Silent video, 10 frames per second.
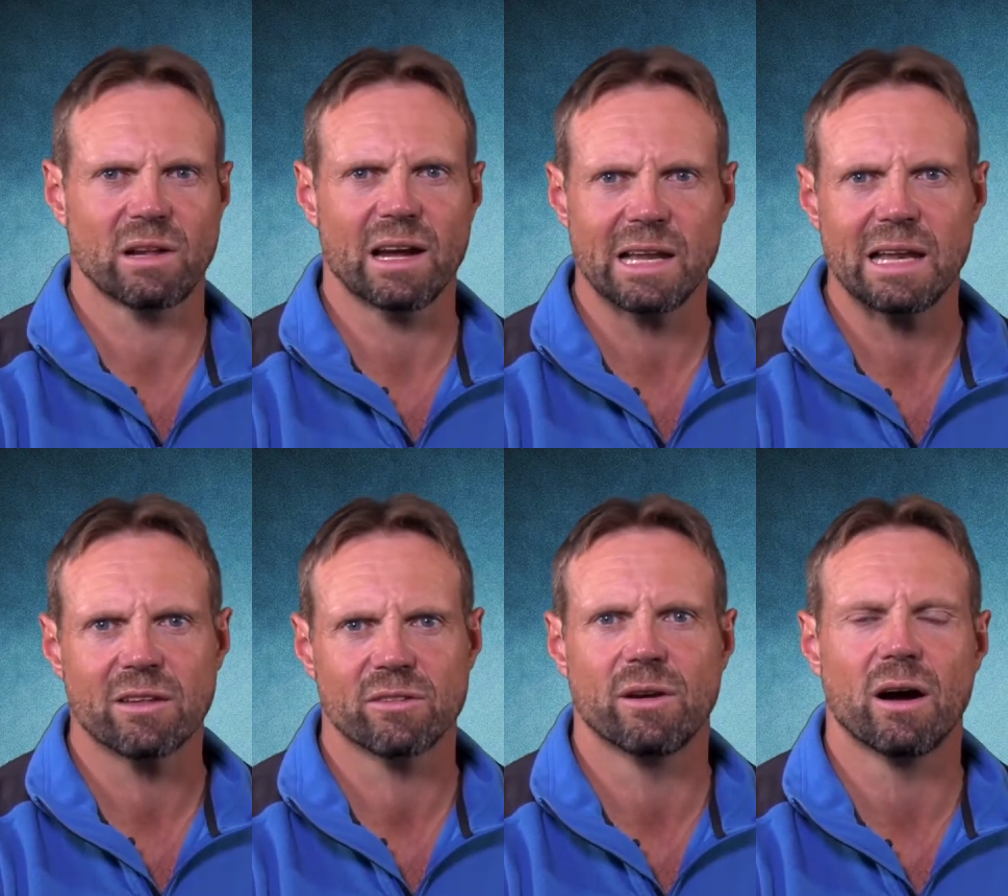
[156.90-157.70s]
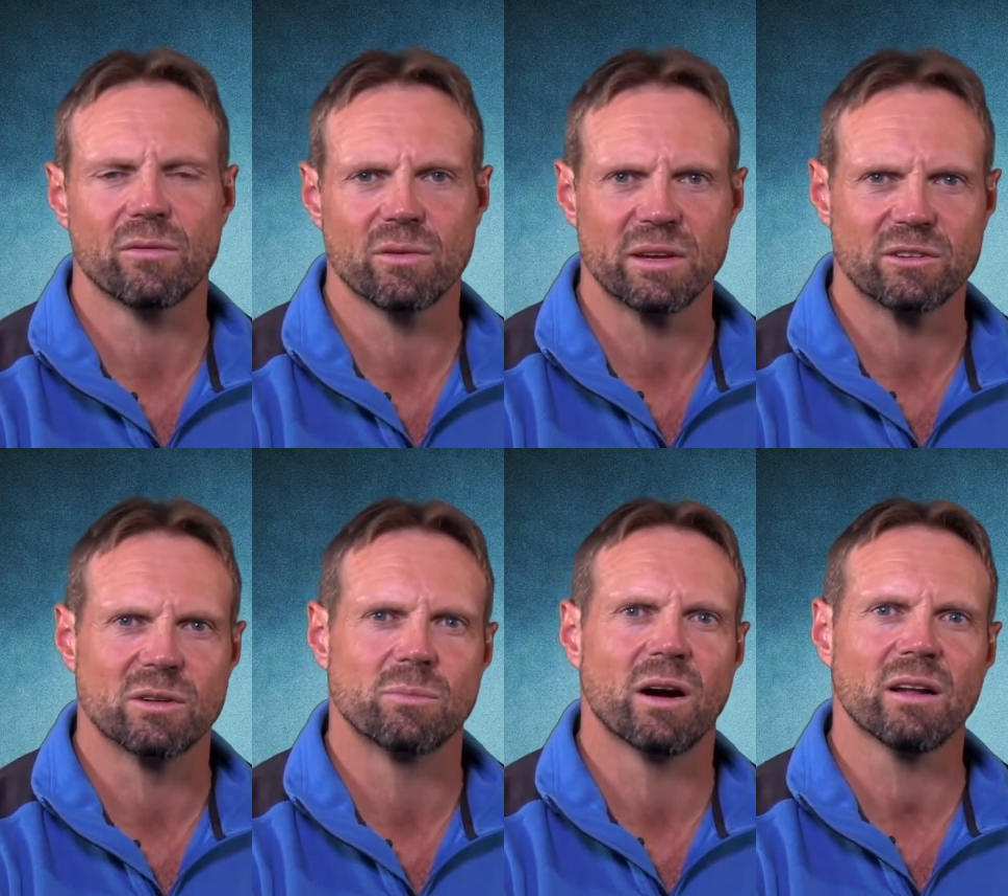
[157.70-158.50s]
slightly less than 1/2 meter
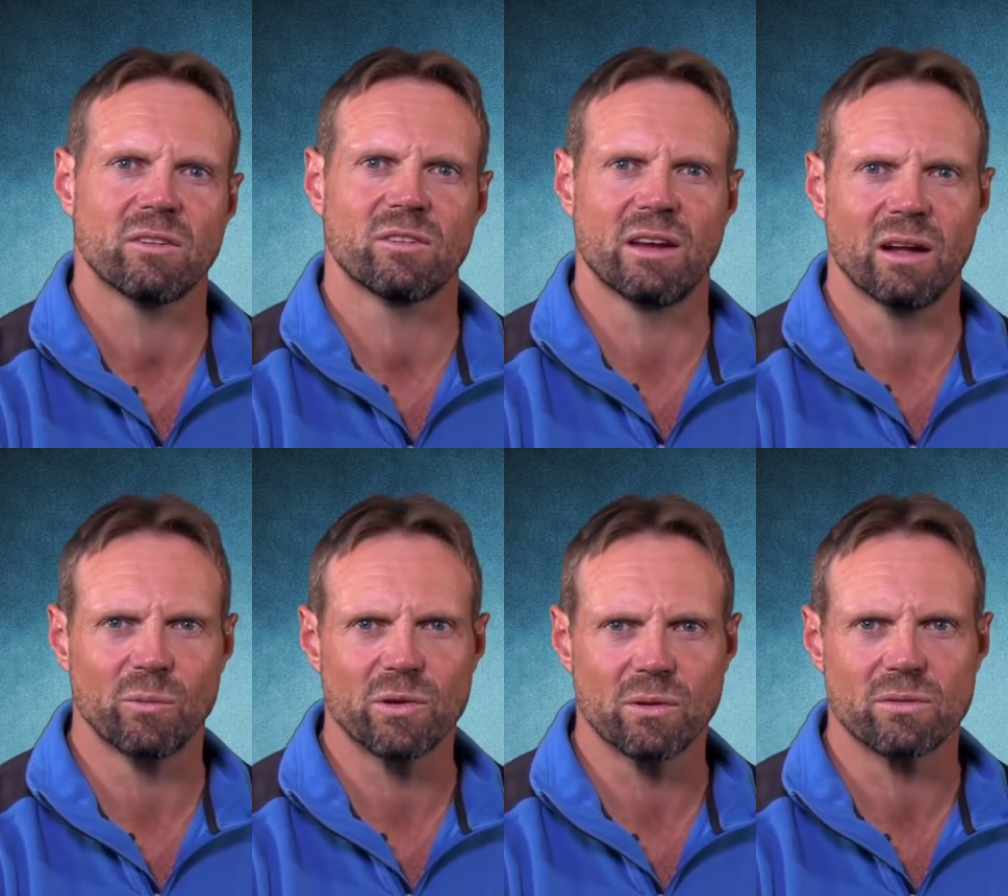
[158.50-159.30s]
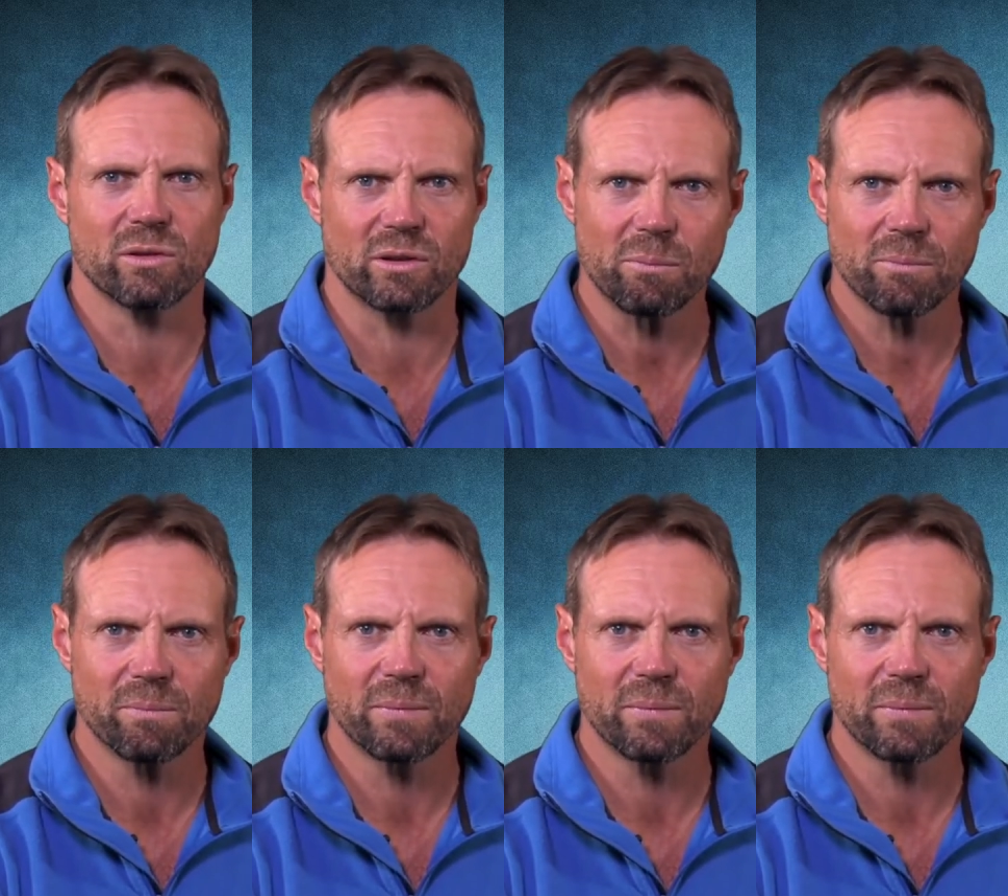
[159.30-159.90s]
apart to help you with your grip.